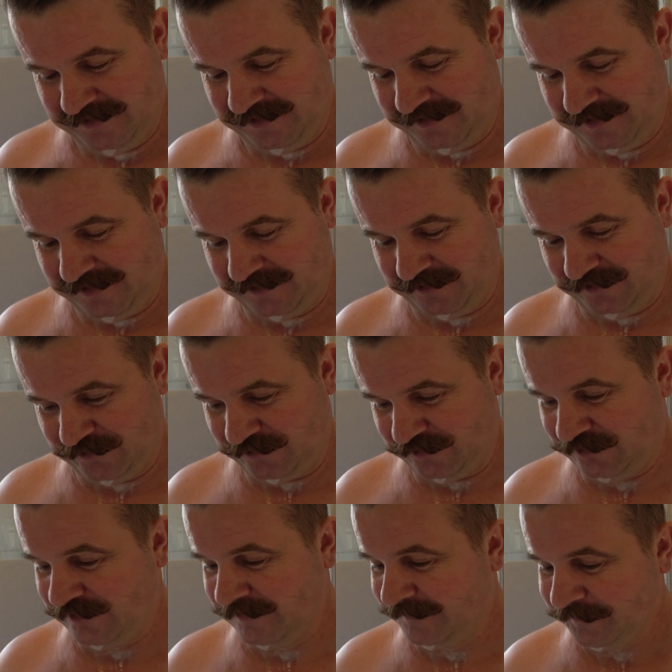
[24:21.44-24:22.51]
Yeah, it's
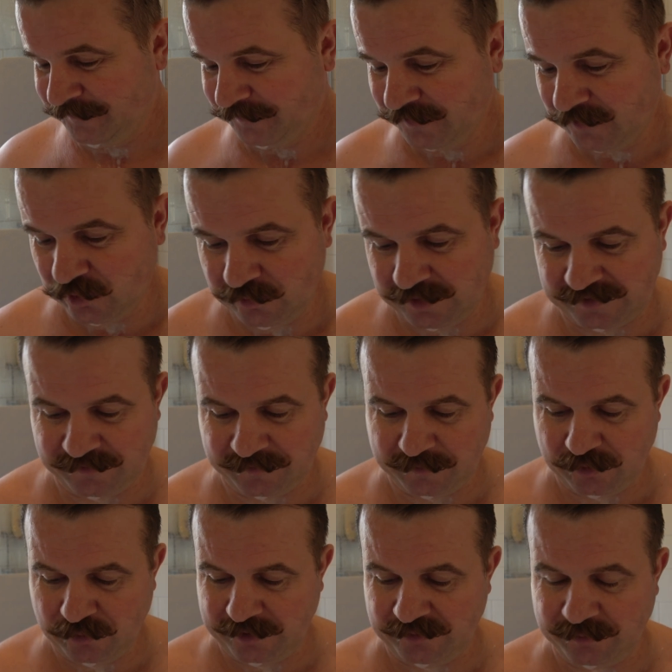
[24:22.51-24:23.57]
nice.
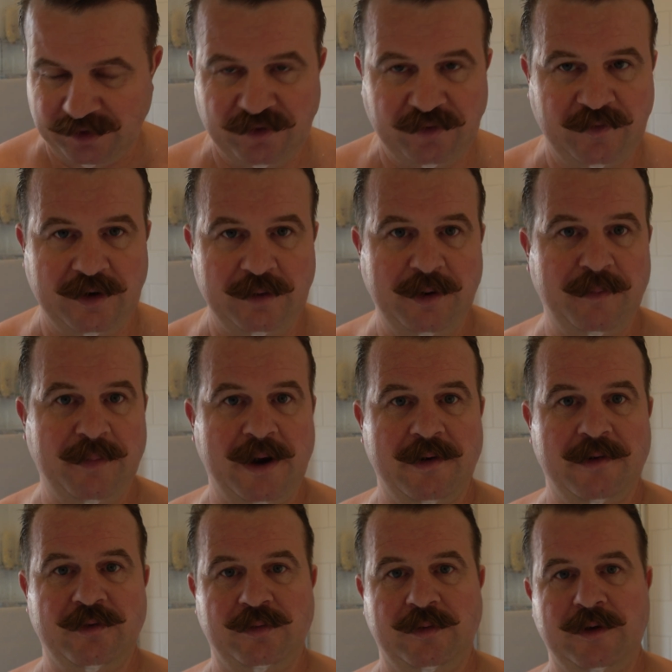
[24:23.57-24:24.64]
Always makes you feel a bit
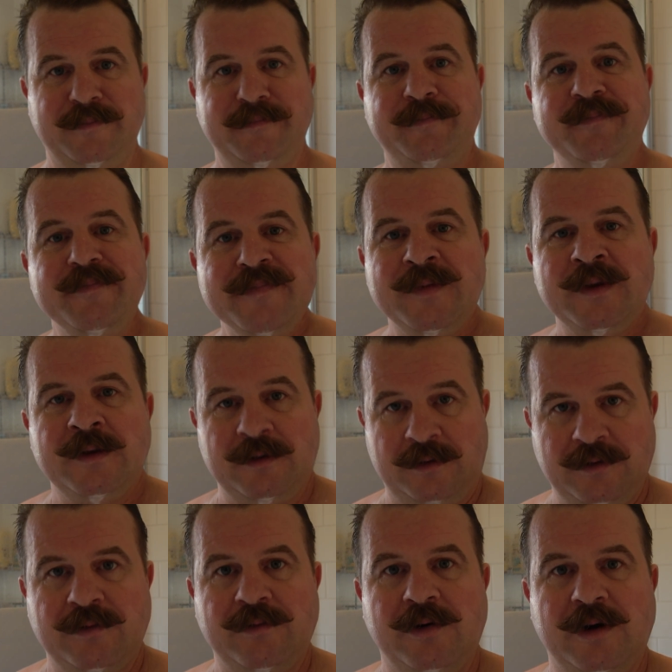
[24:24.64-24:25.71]
better as well.
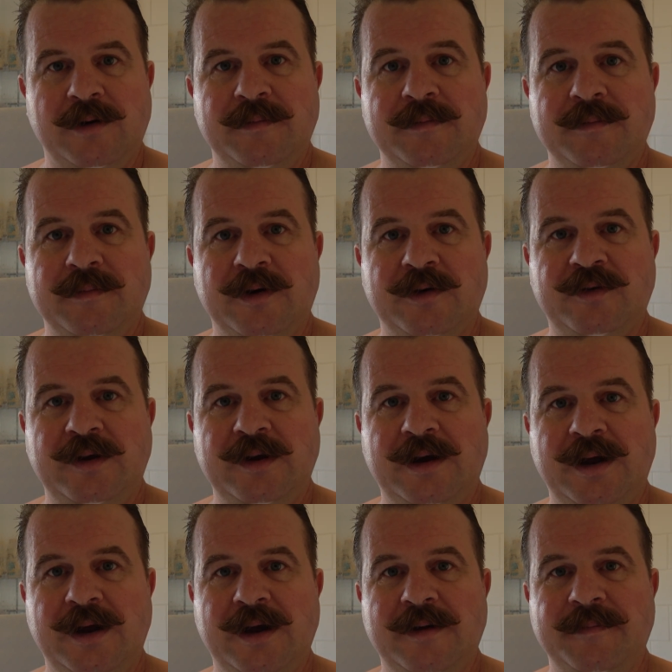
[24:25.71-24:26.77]
Right, I'll see you
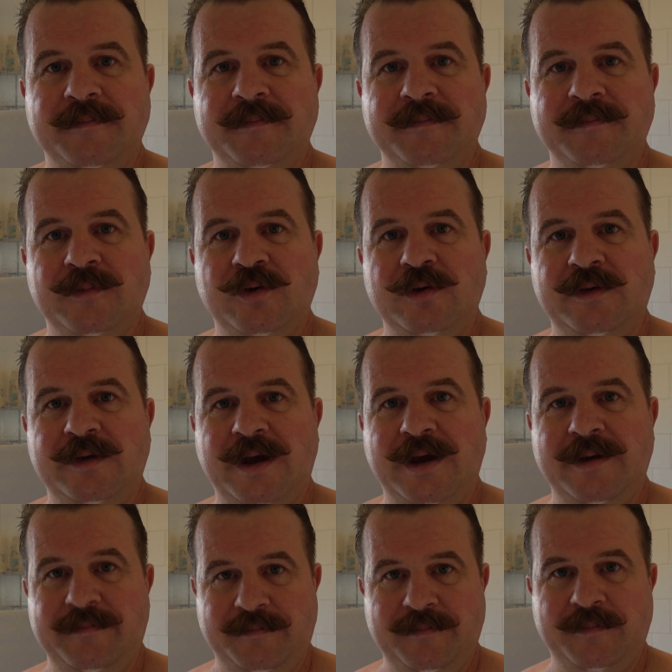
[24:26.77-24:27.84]
later. Good
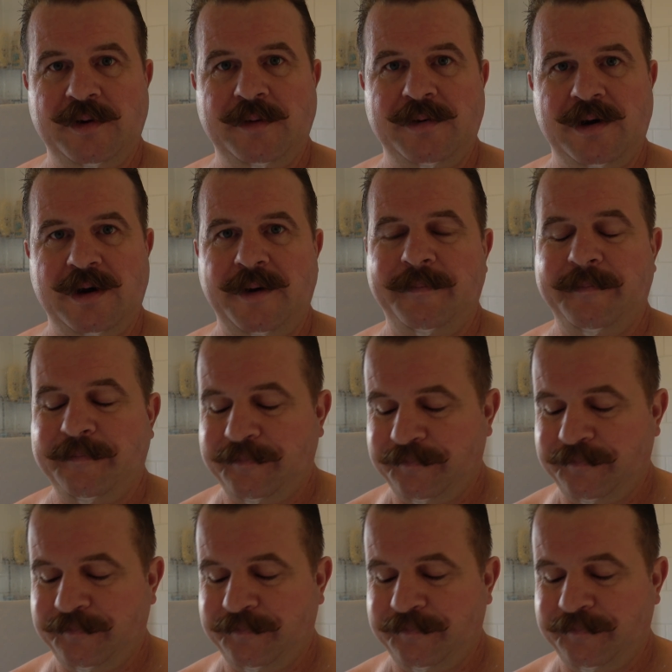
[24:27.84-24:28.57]
day. Bye bye.